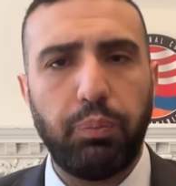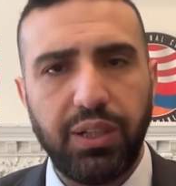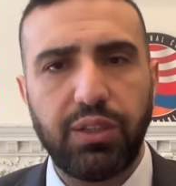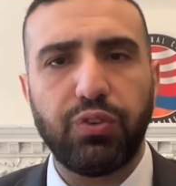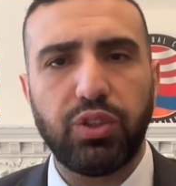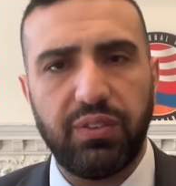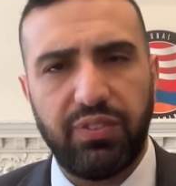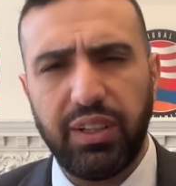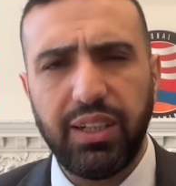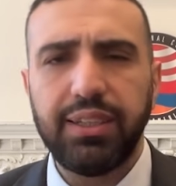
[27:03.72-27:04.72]
peaceful
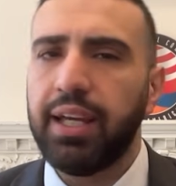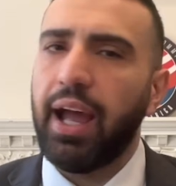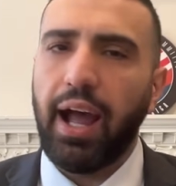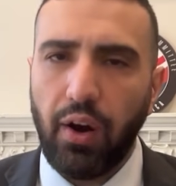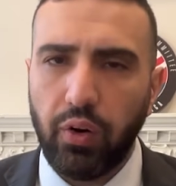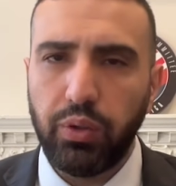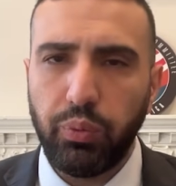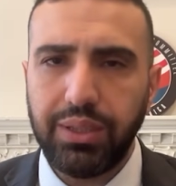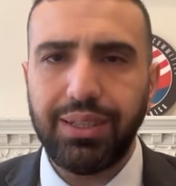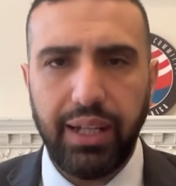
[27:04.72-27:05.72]
civilians? How can
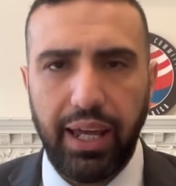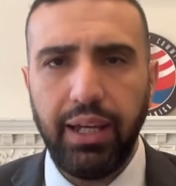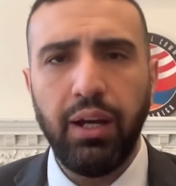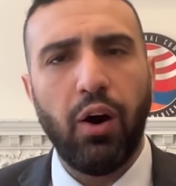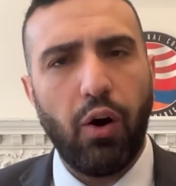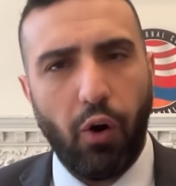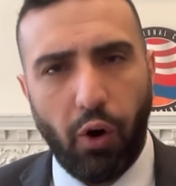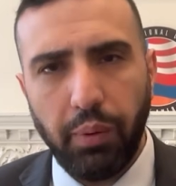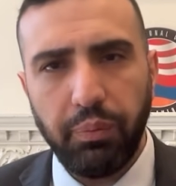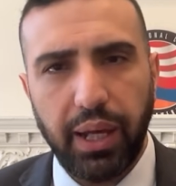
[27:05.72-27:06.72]
we today
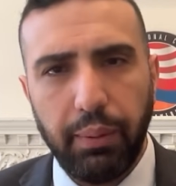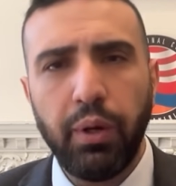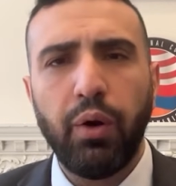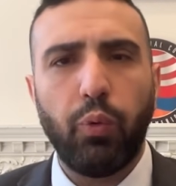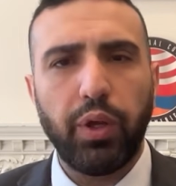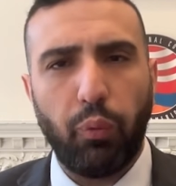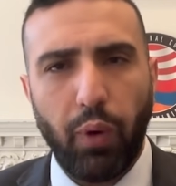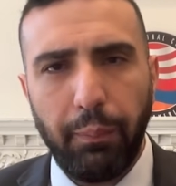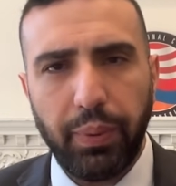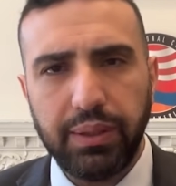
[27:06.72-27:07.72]
arm them with
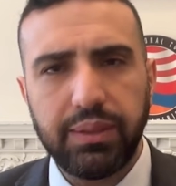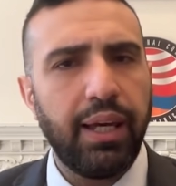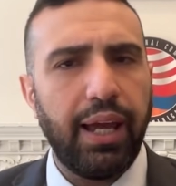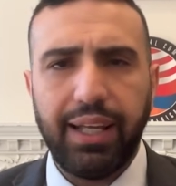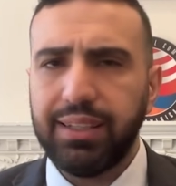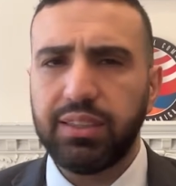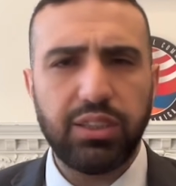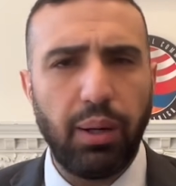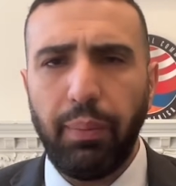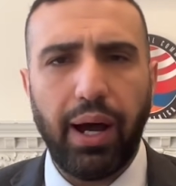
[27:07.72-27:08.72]
weapons and
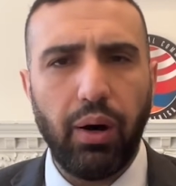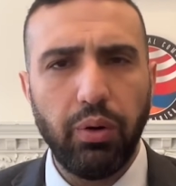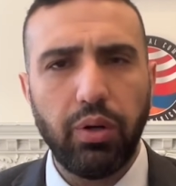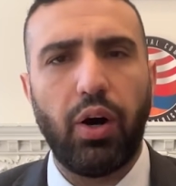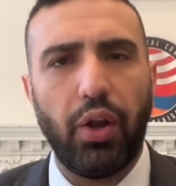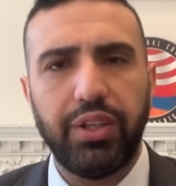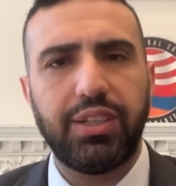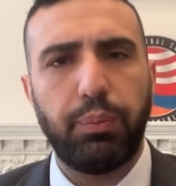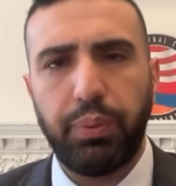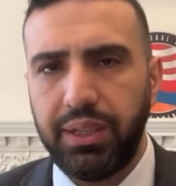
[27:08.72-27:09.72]
somehow call
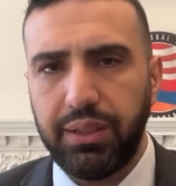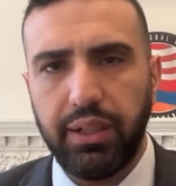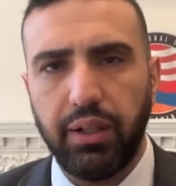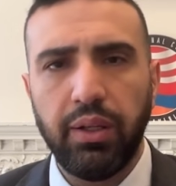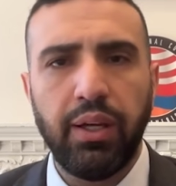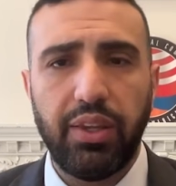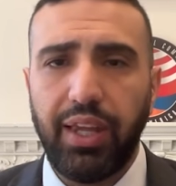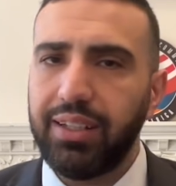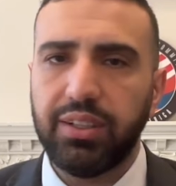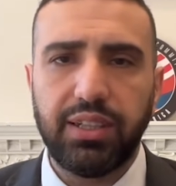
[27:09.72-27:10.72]
this a peace deal?
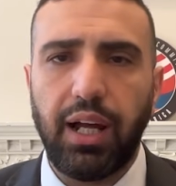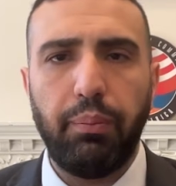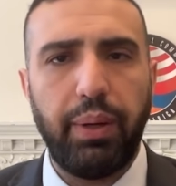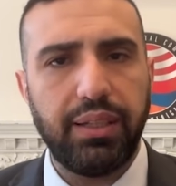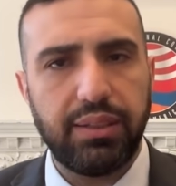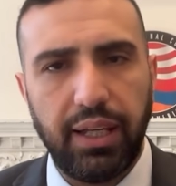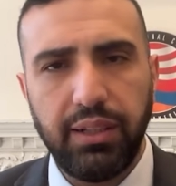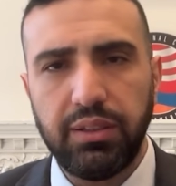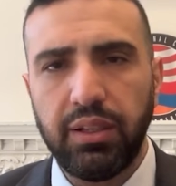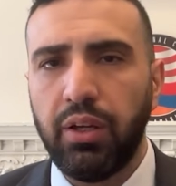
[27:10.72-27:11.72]
That does not make
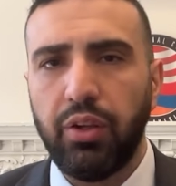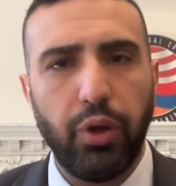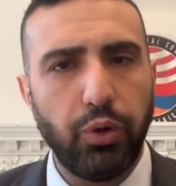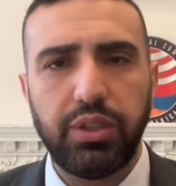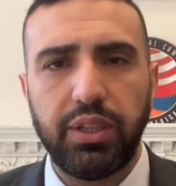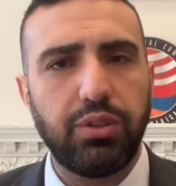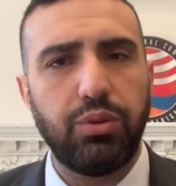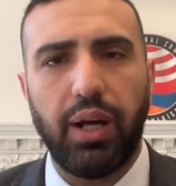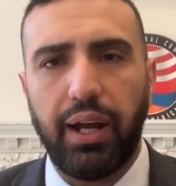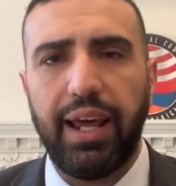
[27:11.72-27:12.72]
sense. Those things
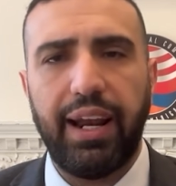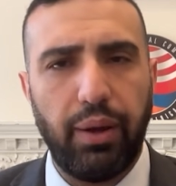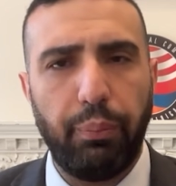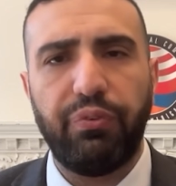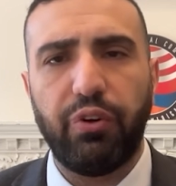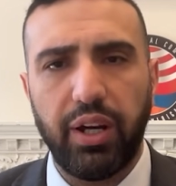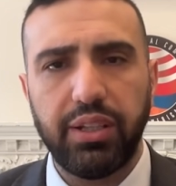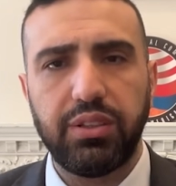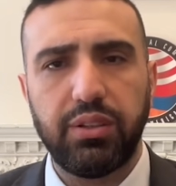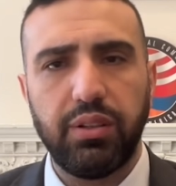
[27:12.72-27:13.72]
do not add up for
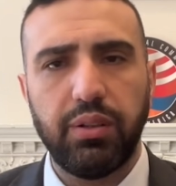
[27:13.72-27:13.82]
us.